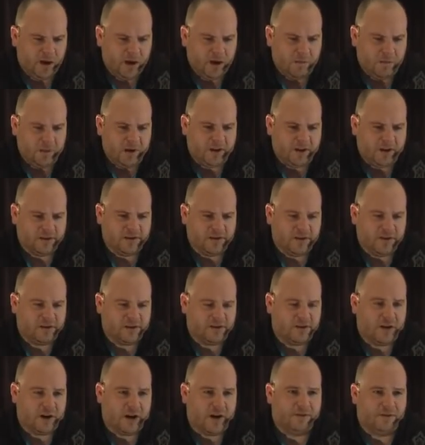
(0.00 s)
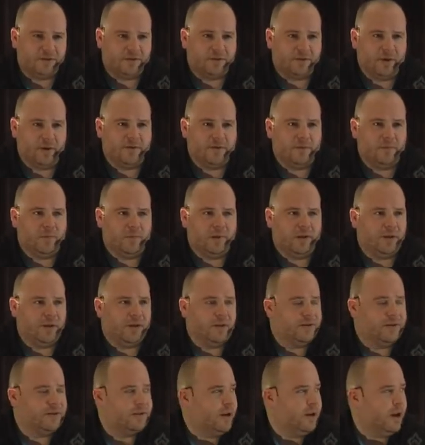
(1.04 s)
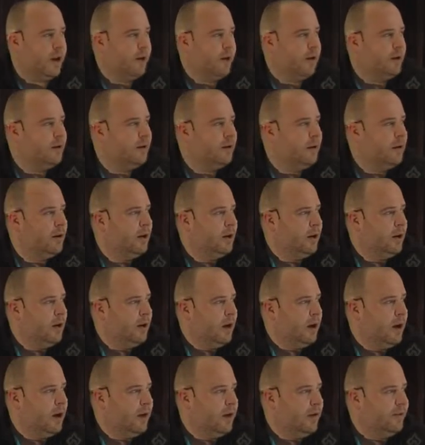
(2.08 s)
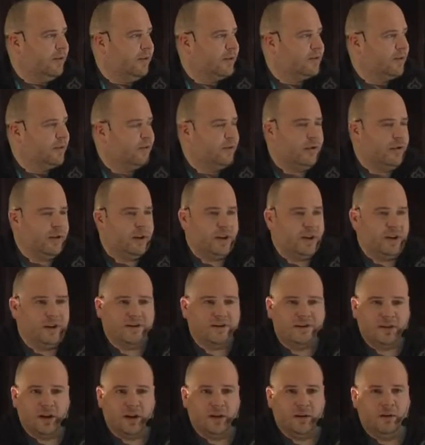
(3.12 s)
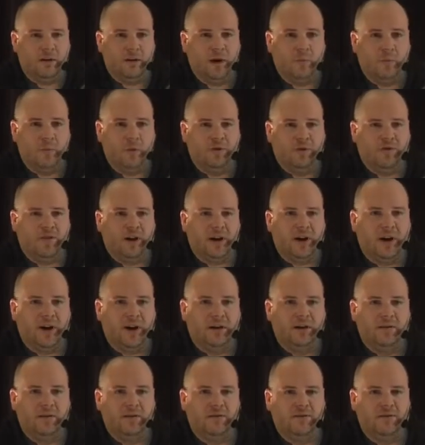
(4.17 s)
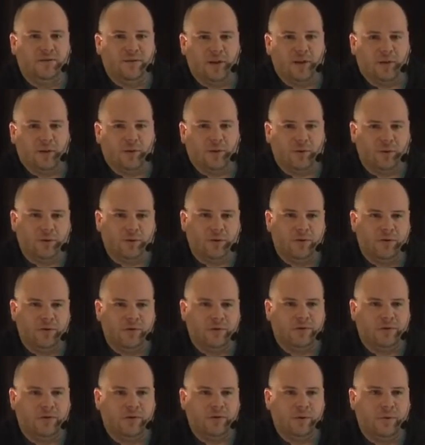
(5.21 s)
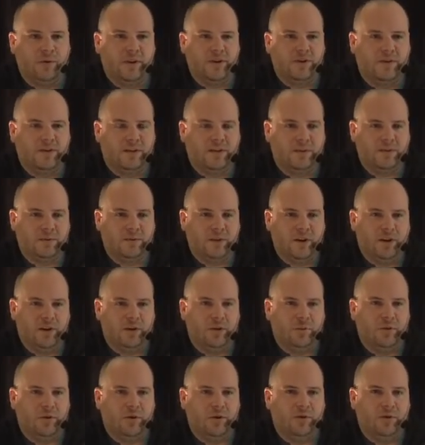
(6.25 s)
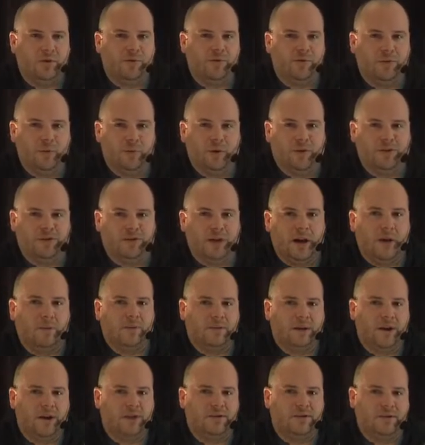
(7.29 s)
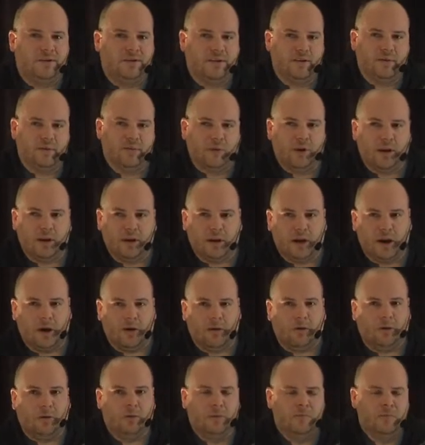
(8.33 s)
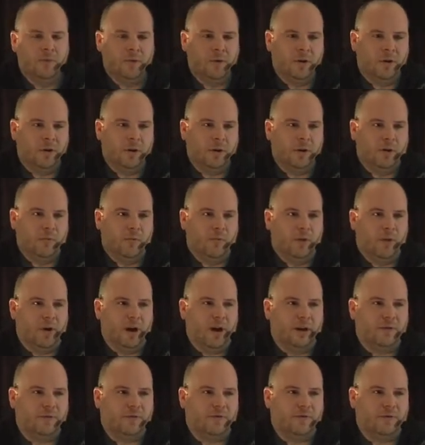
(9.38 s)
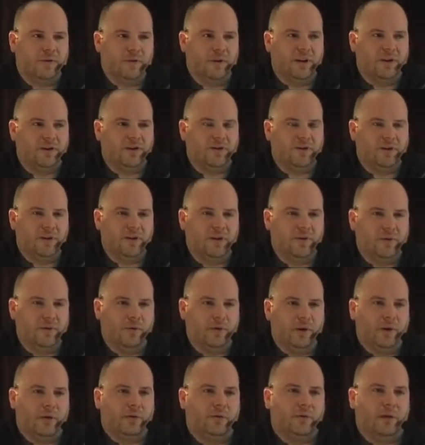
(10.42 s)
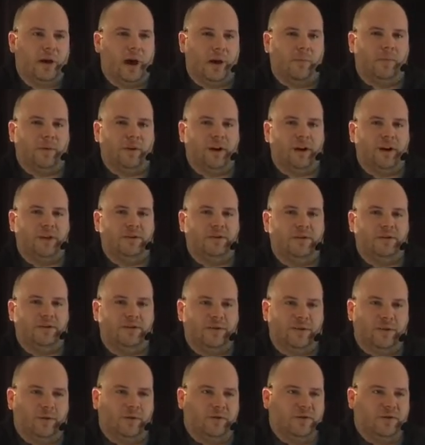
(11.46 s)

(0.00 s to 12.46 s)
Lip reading: Because it is JavaScript and because this really is a multi-tiered or distributed system that you're building for most of the applications that we encounter, we're not traditionally doing applications that are